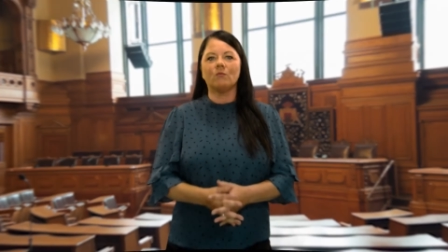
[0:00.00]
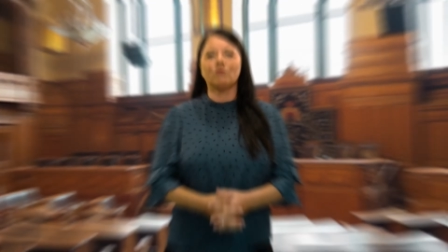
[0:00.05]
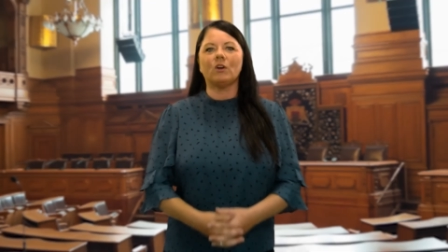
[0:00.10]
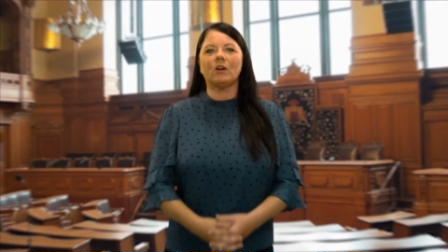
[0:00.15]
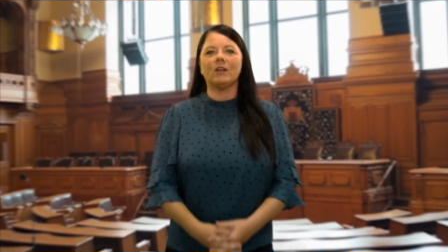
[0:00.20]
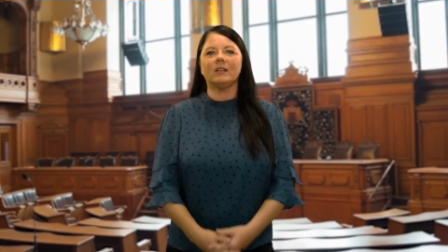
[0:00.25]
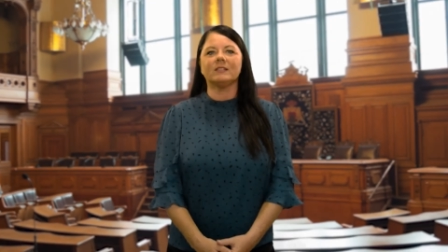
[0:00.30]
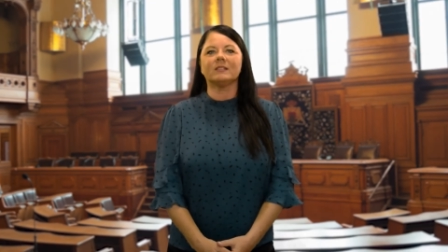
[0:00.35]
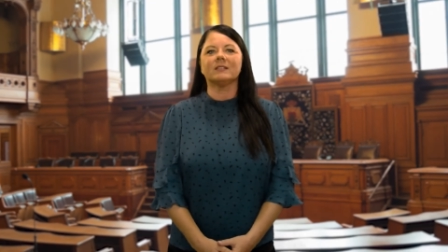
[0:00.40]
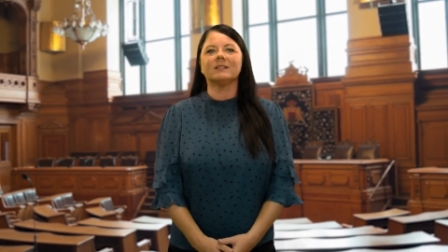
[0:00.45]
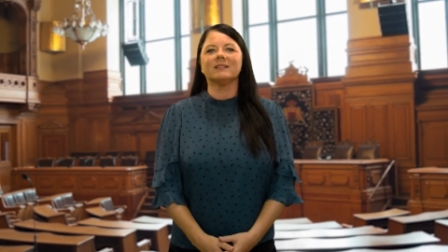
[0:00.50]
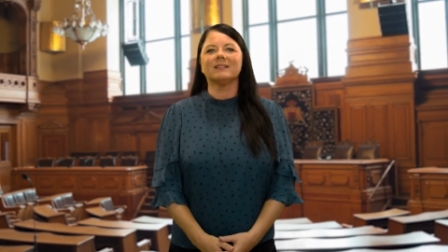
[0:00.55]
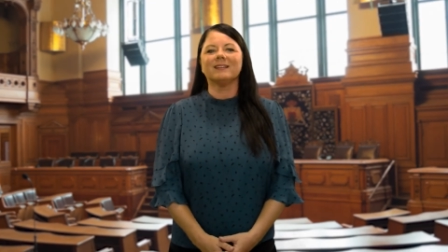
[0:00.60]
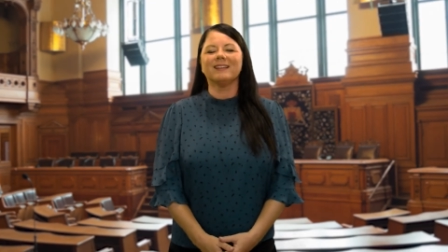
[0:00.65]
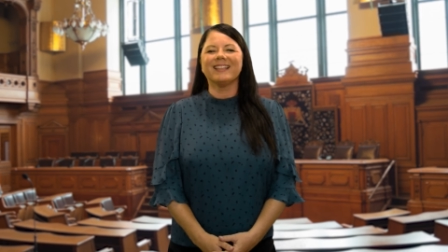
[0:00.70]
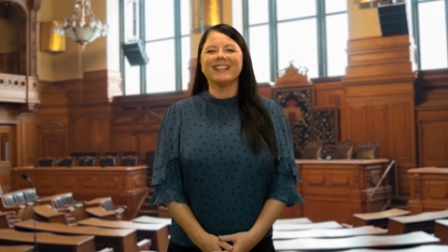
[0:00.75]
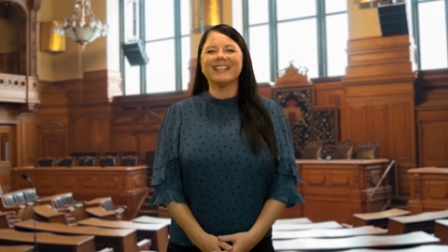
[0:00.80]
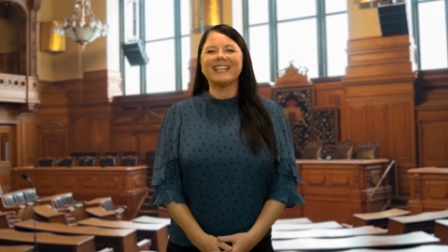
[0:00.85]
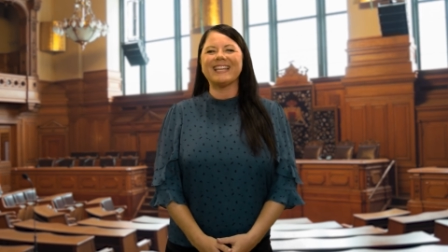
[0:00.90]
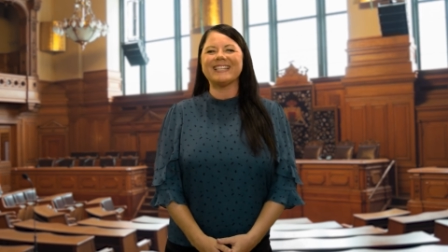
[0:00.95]
Right,
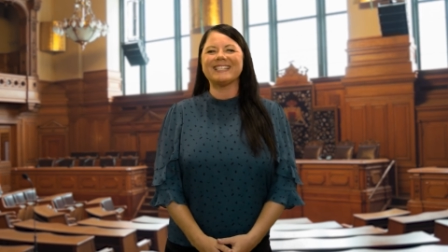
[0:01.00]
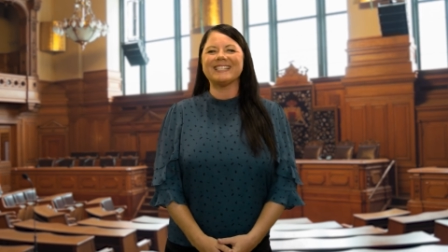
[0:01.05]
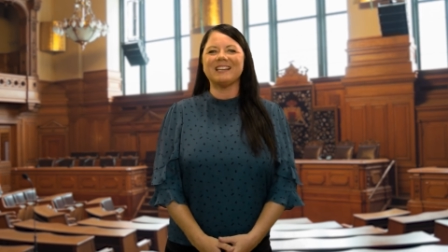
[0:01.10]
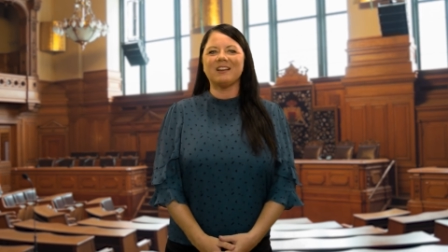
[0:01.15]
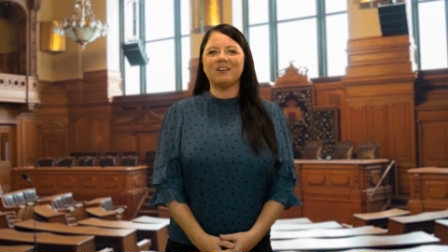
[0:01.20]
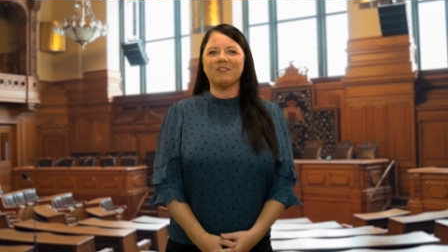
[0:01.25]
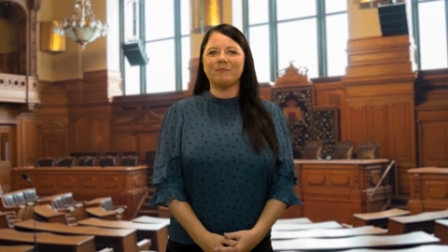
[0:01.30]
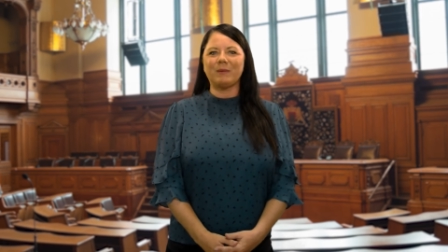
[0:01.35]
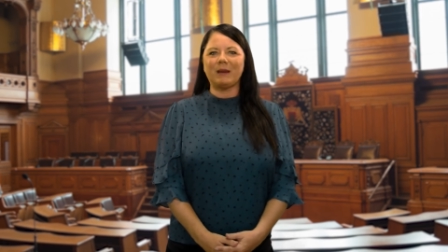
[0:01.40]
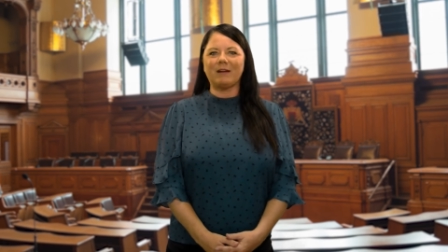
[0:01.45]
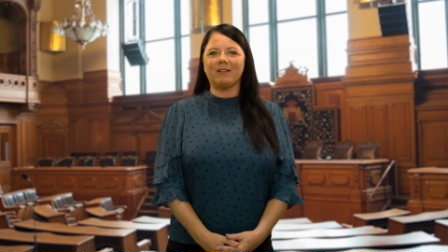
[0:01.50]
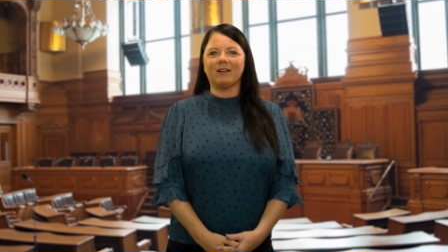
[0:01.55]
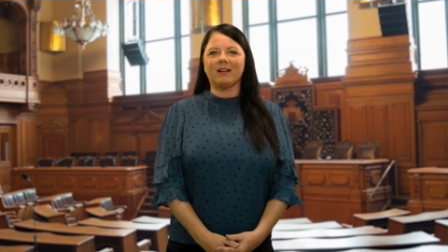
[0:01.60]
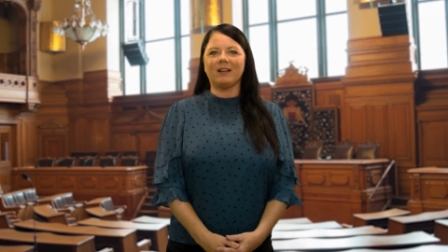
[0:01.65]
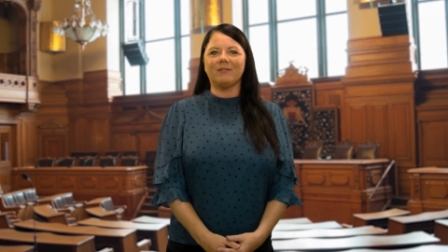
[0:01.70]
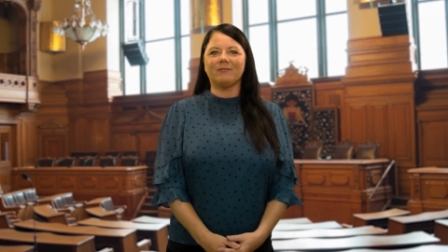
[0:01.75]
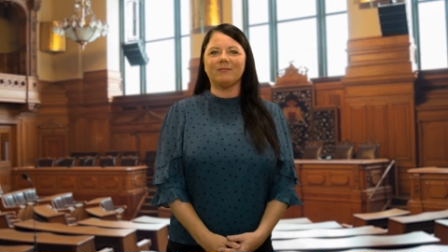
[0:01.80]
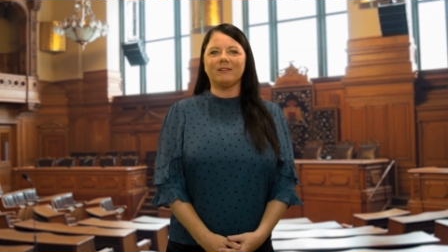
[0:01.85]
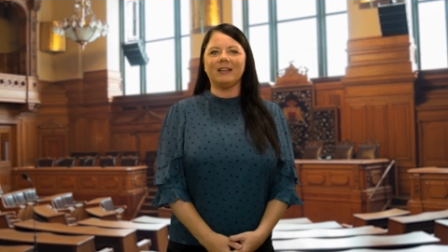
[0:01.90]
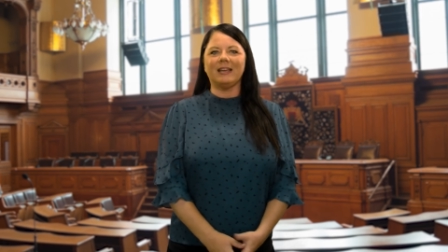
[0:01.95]
that's enough
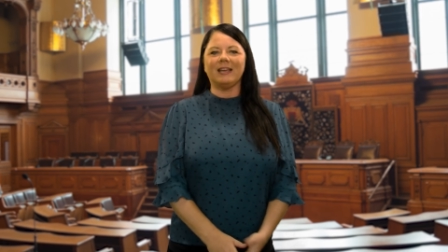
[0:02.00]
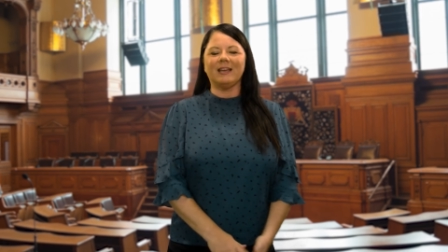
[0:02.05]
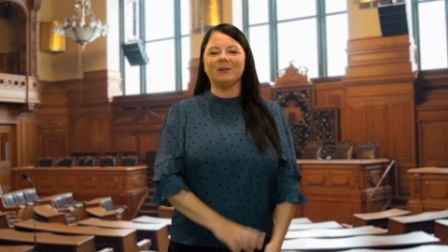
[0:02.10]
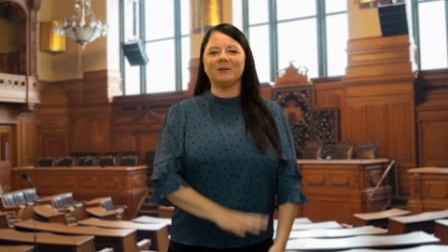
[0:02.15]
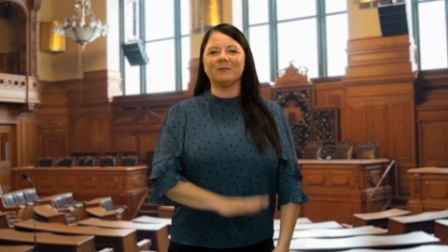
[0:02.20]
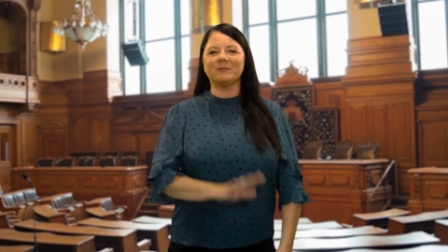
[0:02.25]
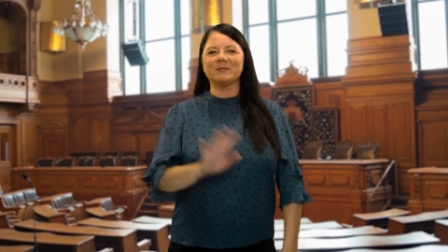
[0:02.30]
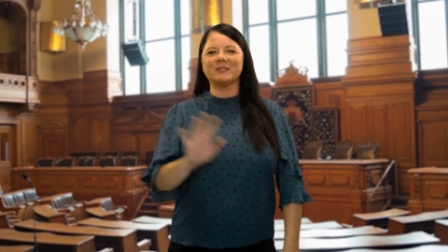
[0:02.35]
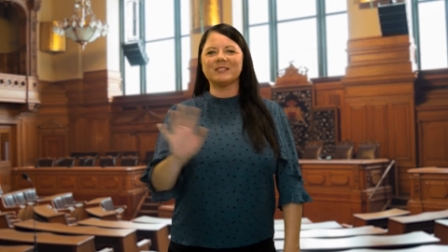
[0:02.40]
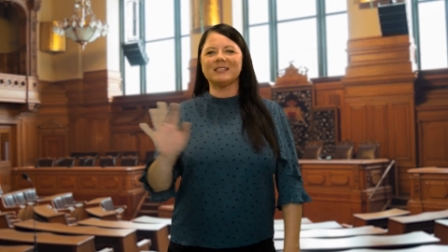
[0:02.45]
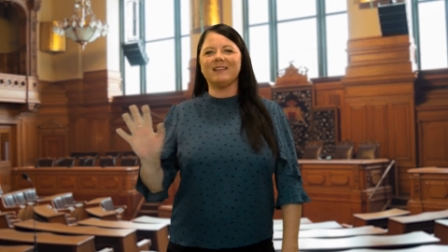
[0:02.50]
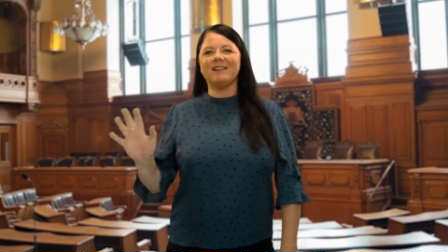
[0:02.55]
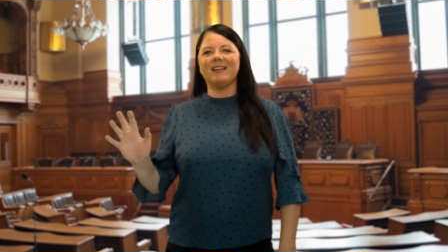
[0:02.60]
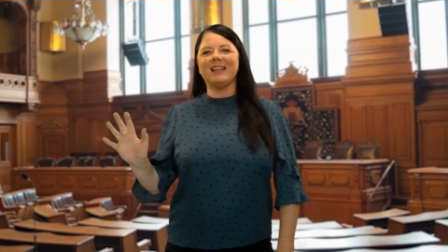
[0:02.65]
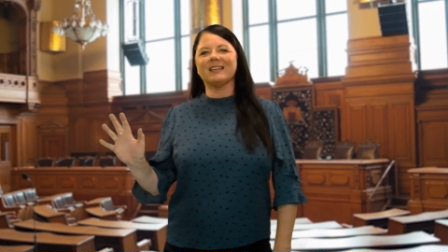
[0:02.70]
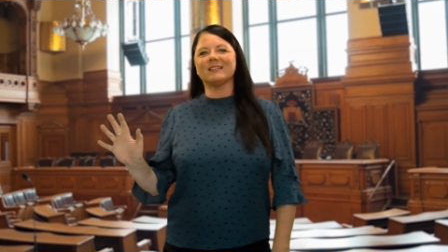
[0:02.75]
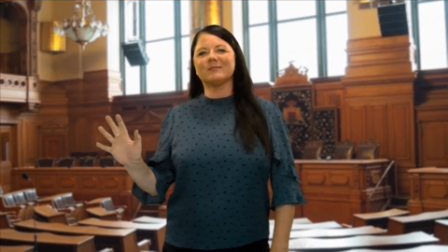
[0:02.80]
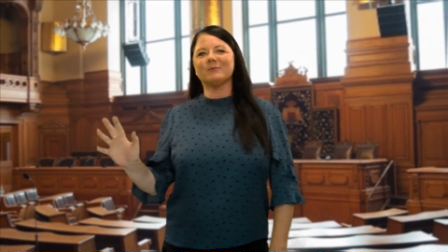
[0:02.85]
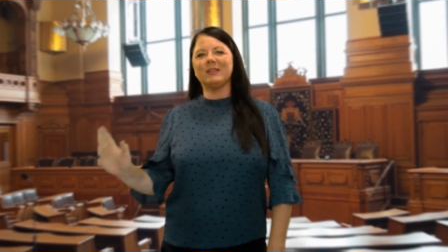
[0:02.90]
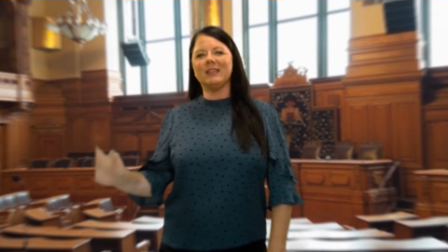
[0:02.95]
Barraclough for now. See you
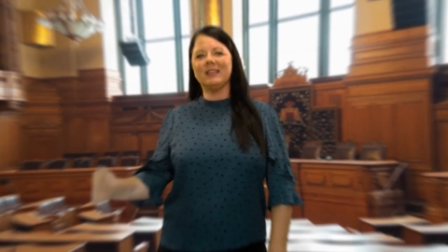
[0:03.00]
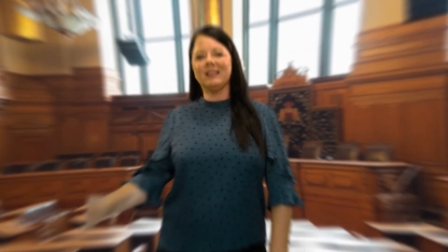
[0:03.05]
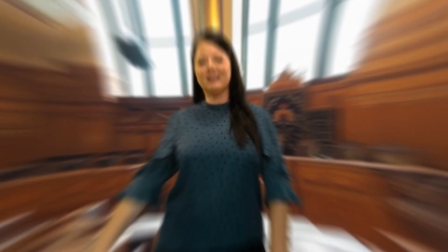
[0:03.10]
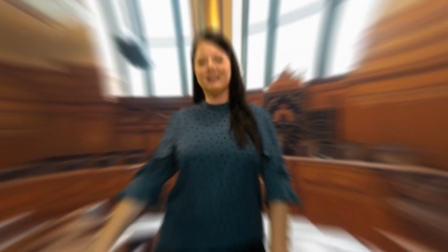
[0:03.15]
next week.